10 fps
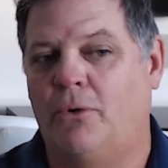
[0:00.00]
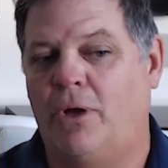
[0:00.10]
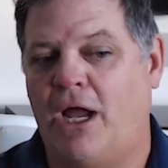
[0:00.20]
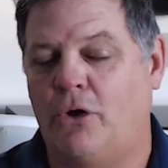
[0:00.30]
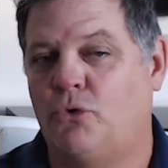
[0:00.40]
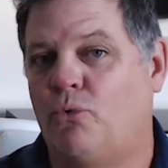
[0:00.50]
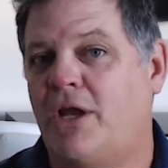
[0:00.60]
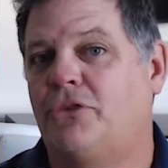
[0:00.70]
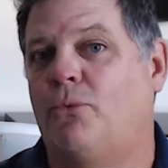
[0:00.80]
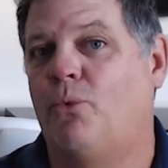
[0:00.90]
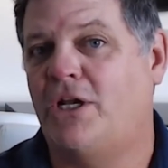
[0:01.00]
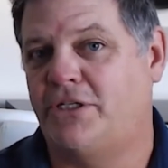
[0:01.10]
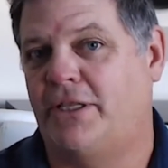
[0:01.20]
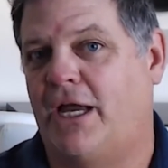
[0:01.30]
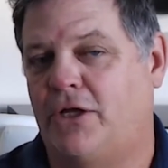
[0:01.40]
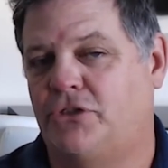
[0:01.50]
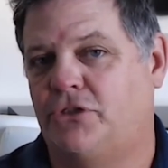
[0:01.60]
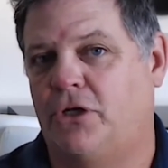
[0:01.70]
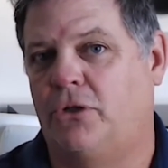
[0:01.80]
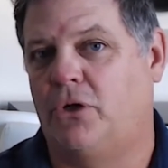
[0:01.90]
how great the rest of the house is
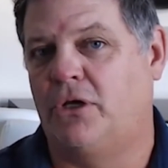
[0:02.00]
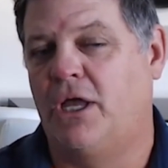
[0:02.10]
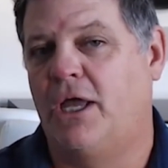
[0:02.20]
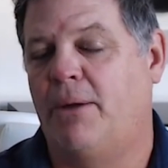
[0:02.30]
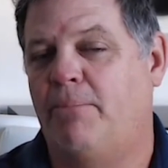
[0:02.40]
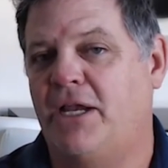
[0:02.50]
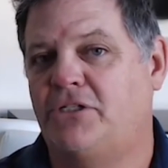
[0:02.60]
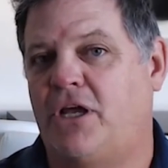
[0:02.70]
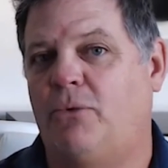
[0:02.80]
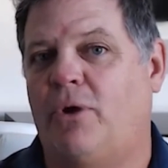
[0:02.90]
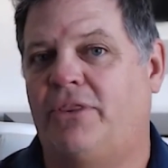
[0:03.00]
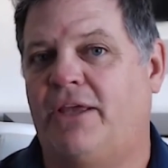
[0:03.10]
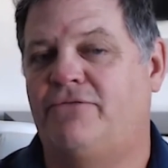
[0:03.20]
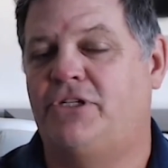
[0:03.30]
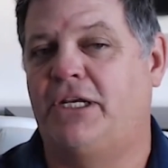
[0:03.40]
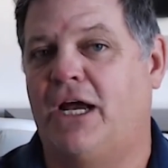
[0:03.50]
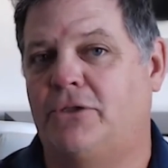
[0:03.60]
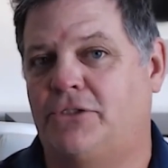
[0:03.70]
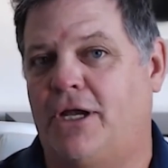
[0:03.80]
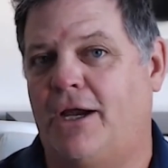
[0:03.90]
going to look based on what they've seen
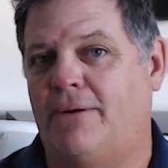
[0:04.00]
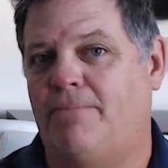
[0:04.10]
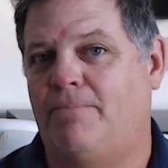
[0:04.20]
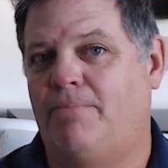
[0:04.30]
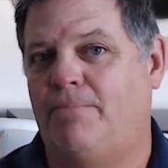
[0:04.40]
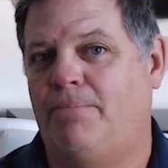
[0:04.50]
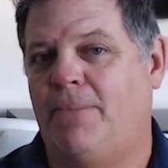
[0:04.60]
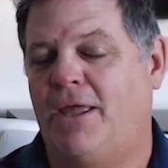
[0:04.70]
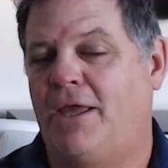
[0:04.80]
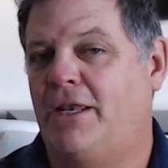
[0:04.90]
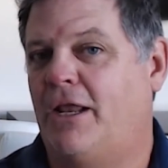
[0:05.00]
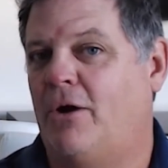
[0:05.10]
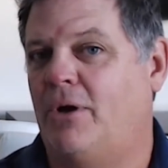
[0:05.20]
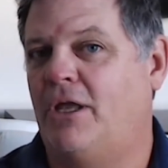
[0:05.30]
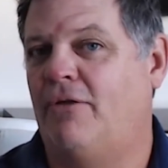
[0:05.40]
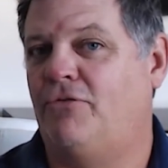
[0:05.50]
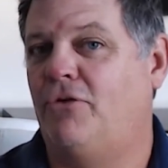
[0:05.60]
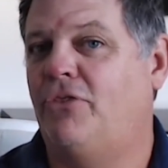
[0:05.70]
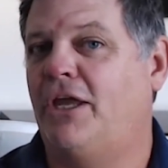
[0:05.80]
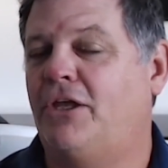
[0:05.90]
outside. Now, if
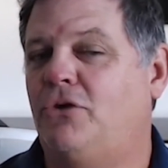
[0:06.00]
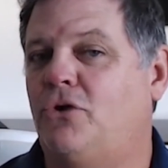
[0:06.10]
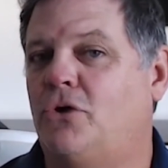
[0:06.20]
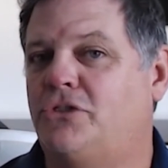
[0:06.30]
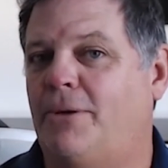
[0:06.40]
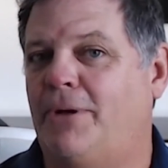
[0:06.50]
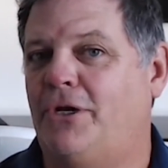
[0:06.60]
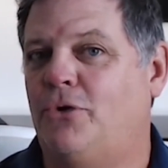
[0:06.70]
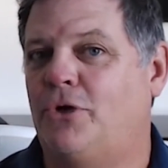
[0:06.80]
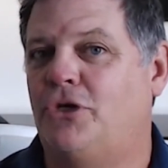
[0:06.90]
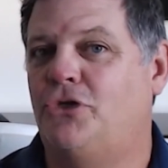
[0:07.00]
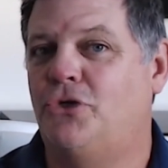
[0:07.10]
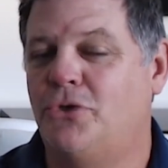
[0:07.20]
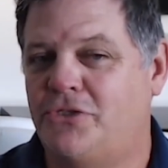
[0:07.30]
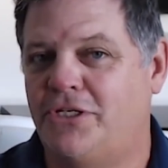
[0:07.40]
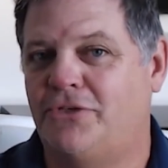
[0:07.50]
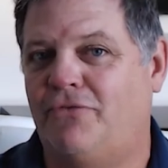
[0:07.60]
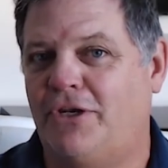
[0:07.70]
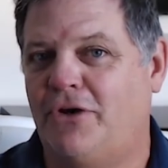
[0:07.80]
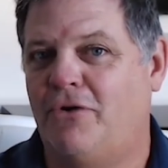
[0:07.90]
you think you know somebody who could use this
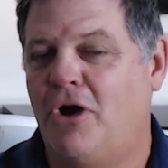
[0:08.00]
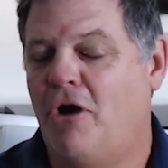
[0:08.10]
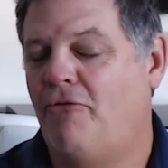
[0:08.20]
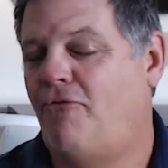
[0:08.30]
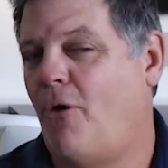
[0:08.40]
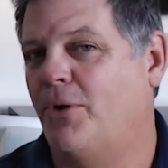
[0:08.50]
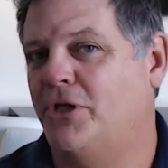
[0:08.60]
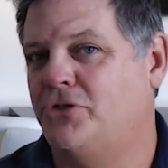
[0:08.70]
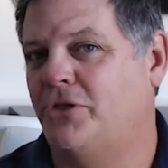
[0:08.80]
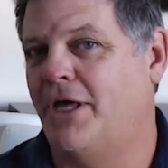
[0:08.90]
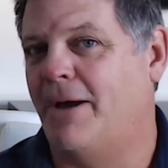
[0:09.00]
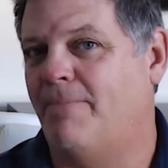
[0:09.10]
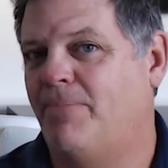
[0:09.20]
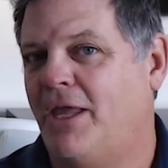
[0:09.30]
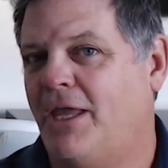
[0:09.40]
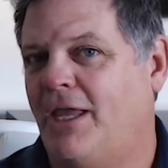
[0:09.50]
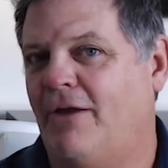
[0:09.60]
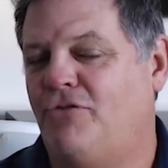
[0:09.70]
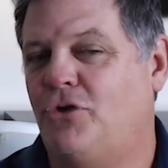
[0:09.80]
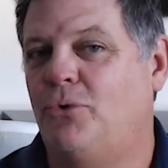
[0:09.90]
video, forward it to them.
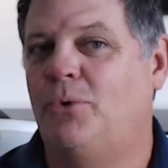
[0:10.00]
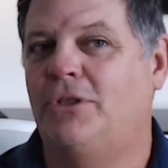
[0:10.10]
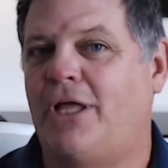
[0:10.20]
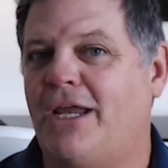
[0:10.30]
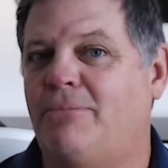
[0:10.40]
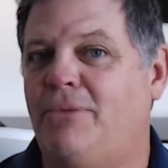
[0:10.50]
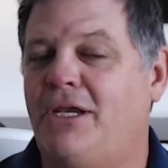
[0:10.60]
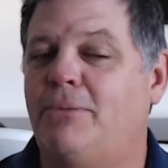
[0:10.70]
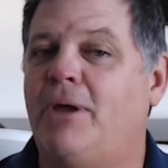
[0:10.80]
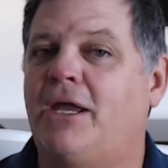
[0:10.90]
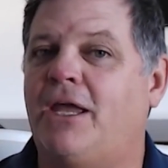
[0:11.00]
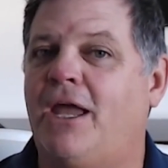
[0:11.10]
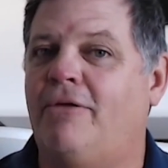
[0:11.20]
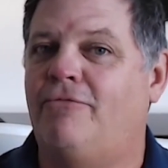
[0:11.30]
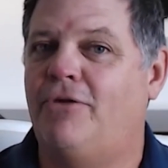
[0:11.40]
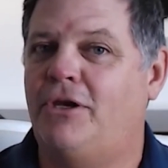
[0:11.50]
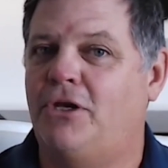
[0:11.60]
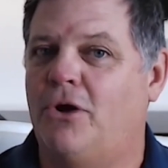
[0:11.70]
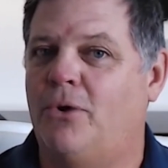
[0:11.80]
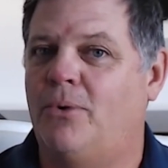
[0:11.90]
If you would like me to make a
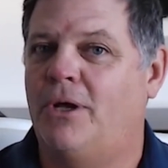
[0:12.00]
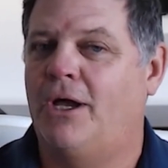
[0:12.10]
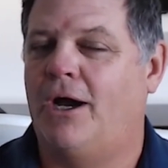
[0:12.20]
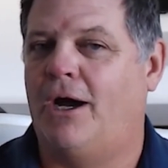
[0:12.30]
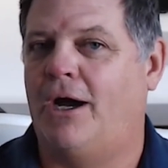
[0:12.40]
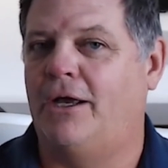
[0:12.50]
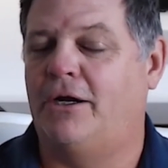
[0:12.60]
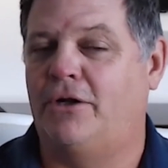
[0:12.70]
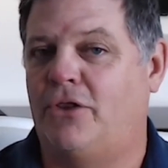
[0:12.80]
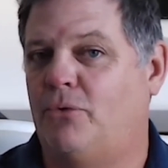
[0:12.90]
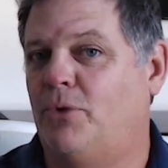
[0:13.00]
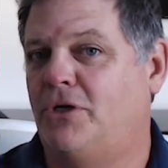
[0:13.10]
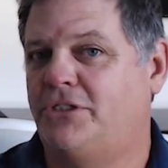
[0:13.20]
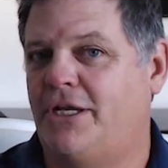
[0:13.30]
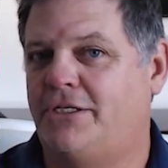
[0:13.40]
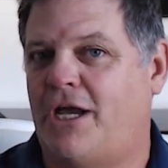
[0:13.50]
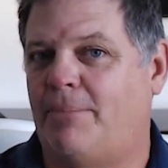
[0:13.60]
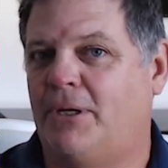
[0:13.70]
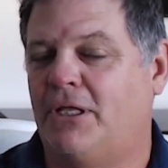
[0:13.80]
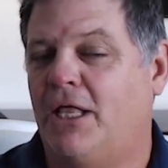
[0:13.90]
video on another real estate
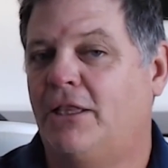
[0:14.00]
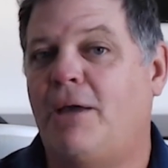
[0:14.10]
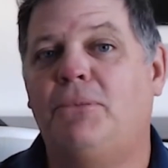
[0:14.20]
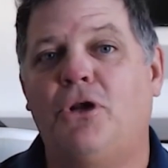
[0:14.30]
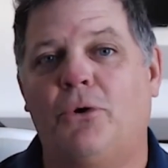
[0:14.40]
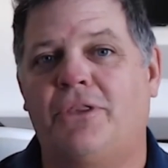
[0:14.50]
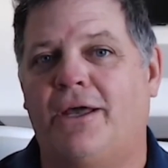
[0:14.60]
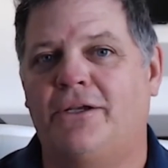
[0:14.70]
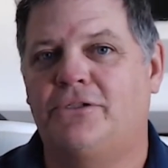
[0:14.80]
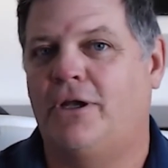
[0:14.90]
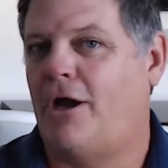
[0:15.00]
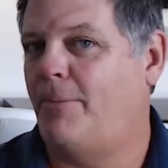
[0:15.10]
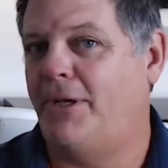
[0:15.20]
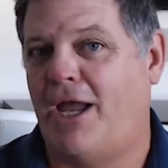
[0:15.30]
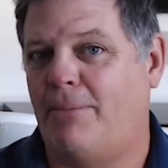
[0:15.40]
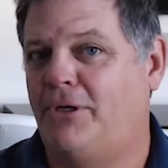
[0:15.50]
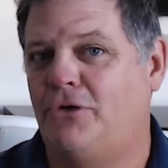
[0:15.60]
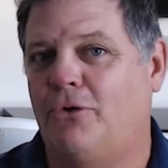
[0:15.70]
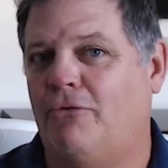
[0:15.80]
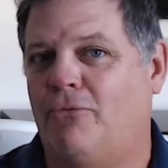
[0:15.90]
topic, let me know what that is. I'll be happy to
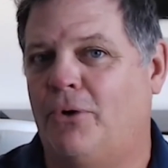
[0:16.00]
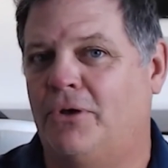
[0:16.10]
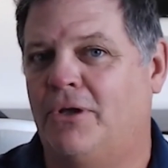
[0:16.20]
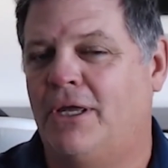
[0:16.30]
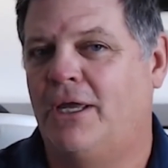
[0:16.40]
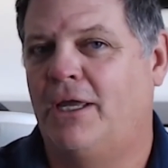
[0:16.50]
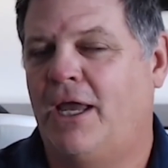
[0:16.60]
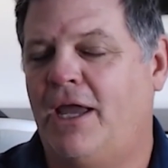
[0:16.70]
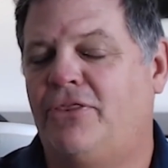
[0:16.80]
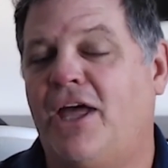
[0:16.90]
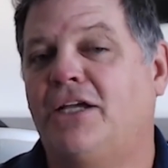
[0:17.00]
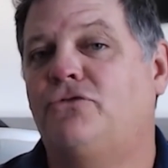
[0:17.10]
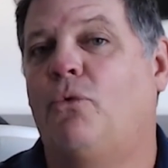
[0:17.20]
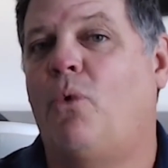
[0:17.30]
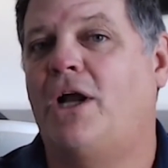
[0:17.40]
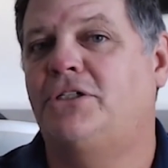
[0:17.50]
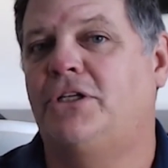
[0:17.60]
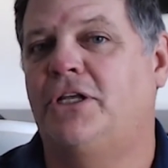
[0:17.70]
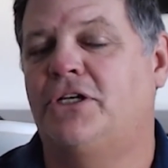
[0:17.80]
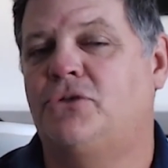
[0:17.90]
do it for you. Hey, thanks for
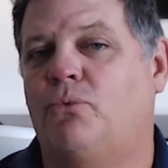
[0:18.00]
watching this